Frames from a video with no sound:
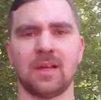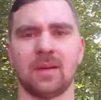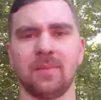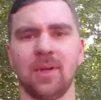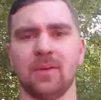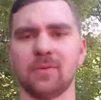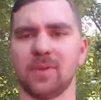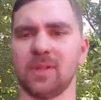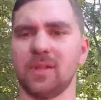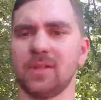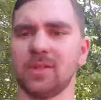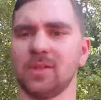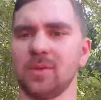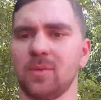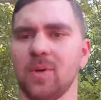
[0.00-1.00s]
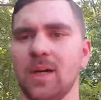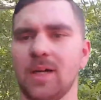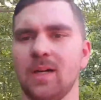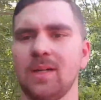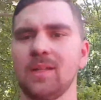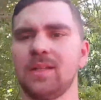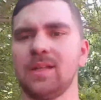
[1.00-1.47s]
I'm not really sure
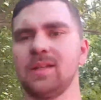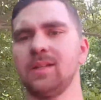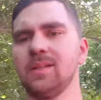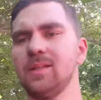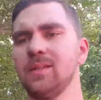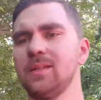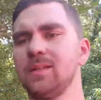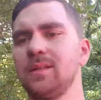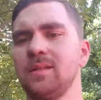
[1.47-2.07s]
why that is,